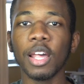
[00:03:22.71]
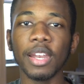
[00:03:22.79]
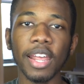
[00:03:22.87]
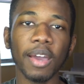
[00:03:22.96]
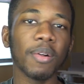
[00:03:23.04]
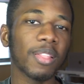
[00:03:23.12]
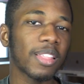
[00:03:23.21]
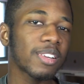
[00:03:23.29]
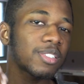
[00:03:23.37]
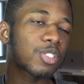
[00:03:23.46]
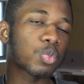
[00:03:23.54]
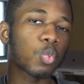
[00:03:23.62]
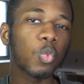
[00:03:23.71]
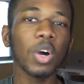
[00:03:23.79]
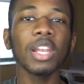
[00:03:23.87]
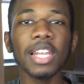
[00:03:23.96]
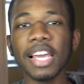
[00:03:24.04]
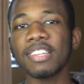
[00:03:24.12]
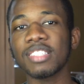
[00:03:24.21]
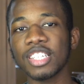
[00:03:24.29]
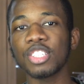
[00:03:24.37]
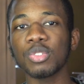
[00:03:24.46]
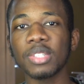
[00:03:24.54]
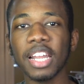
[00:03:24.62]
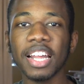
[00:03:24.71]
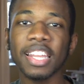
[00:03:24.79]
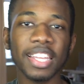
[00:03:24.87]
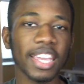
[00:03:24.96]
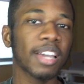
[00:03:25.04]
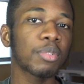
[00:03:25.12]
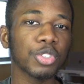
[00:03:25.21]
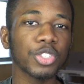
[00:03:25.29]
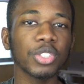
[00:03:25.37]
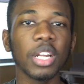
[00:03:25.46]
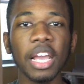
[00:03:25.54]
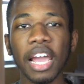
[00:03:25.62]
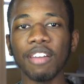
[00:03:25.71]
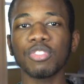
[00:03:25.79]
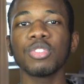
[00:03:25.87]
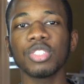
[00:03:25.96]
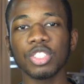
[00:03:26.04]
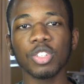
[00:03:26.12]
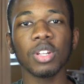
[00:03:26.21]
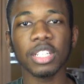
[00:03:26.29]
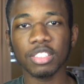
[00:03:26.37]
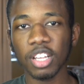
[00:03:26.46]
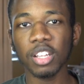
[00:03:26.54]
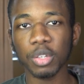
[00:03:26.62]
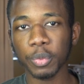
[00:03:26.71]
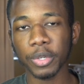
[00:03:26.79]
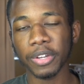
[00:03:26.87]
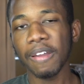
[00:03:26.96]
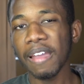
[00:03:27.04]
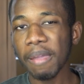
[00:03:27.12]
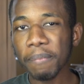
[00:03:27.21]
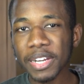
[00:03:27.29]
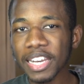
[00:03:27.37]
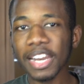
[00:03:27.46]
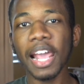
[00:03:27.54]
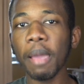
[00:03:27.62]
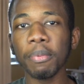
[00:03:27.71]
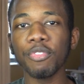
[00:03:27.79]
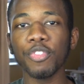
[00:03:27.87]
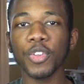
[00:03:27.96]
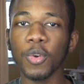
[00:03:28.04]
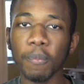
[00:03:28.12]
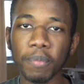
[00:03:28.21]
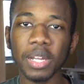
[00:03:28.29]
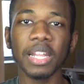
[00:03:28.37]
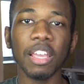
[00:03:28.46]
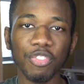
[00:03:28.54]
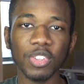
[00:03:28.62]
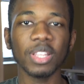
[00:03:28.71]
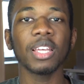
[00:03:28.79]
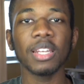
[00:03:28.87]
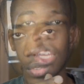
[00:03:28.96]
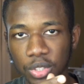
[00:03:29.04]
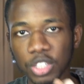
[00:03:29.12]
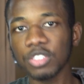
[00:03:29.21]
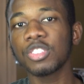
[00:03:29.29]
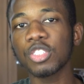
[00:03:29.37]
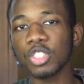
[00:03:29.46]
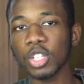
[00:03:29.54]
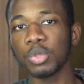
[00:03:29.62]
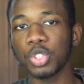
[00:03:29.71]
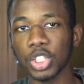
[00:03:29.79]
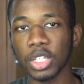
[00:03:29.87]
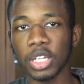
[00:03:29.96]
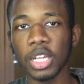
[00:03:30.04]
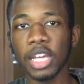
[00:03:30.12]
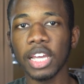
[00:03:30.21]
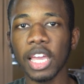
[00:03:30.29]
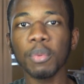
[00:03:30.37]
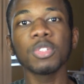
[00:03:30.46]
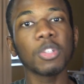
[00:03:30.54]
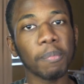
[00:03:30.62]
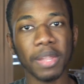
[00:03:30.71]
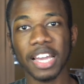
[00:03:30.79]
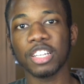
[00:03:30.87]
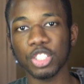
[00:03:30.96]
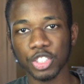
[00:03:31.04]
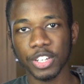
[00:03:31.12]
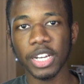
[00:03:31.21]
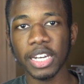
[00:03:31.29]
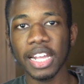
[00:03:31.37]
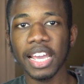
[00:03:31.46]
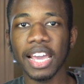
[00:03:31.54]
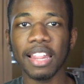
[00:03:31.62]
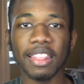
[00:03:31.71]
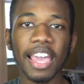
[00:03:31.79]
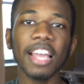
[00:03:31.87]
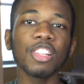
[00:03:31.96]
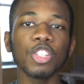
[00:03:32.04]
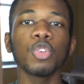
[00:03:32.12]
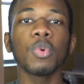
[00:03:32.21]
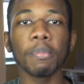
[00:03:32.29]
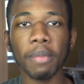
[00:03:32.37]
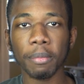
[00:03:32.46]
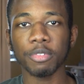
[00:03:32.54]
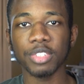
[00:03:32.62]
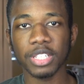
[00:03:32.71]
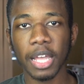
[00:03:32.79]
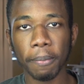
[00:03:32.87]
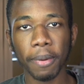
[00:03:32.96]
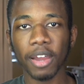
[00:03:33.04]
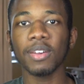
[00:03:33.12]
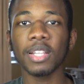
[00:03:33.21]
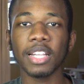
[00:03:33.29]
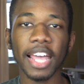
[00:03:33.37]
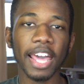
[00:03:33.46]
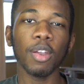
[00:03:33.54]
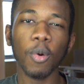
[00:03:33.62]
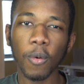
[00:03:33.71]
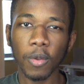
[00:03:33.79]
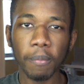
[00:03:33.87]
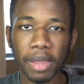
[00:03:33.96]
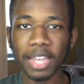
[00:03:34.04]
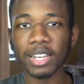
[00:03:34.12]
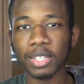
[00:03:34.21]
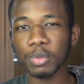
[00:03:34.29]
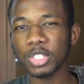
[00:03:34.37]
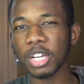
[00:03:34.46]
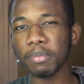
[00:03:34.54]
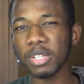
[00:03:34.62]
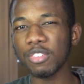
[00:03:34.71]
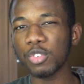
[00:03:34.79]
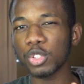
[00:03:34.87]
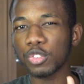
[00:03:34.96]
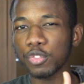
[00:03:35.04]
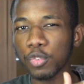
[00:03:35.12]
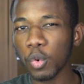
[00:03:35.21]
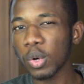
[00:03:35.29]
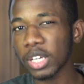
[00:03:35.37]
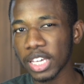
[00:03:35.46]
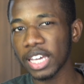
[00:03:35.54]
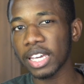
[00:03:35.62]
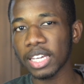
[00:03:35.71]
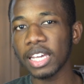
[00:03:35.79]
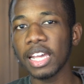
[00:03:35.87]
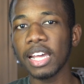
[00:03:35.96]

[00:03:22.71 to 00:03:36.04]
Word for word: Now, there's one last issue that I encountered after installing SolidWorks. It might not happen for you, but if it did, here's the solution. It was a black screen, and that had to do with memory that Parallel had automatically, which I believe was 4 gig.